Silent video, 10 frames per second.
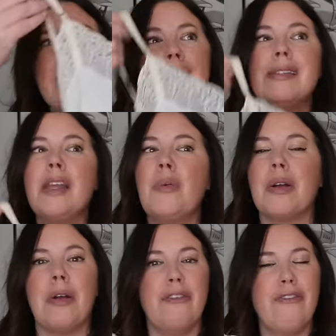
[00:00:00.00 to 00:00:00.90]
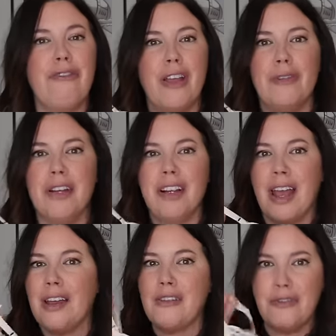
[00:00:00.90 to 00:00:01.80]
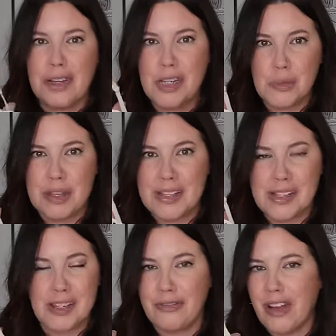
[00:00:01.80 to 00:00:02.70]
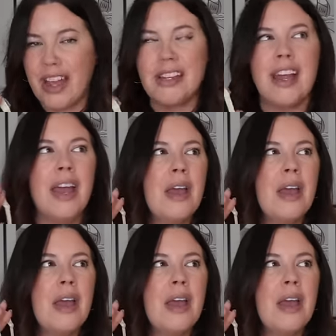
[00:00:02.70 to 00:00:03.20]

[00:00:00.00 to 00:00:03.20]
This is like one of my favorite kind of vintage pieces to find.